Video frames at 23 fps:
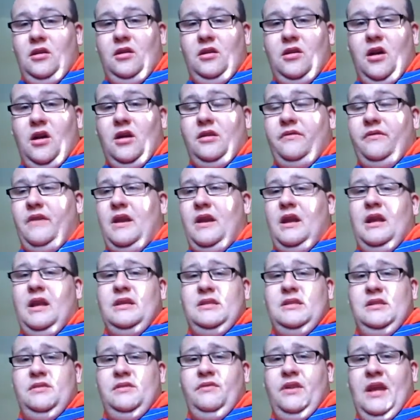God, I'd rather
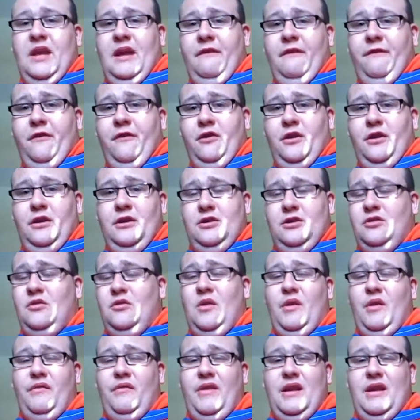listen to Renee fucking. Do you know
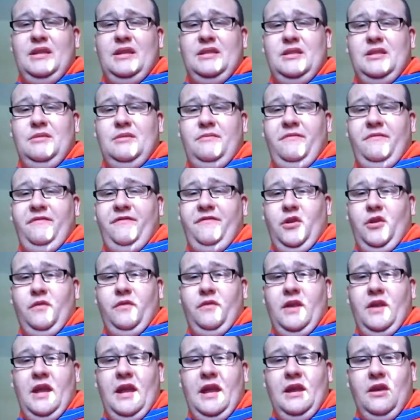what? I'd rather listen to fucking
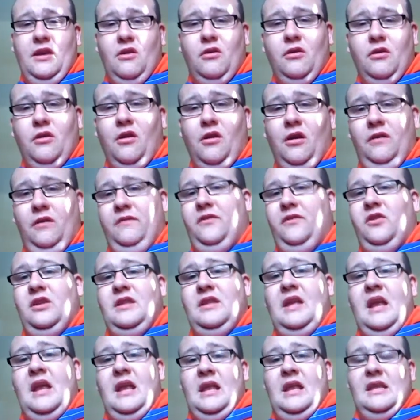Renee Young all fucking
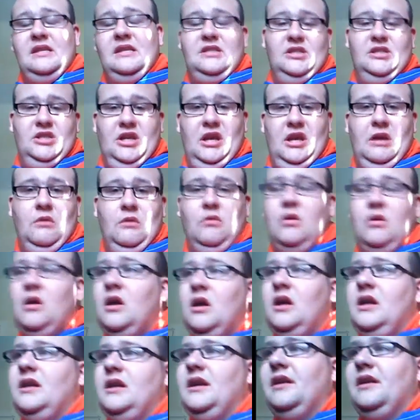day than listen to you.
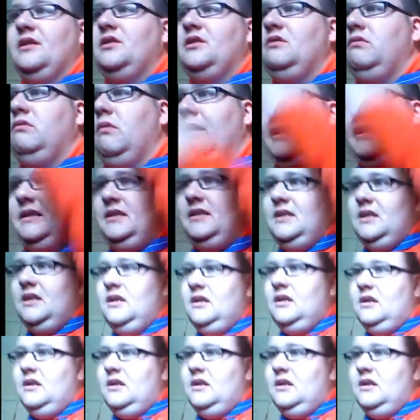You twat.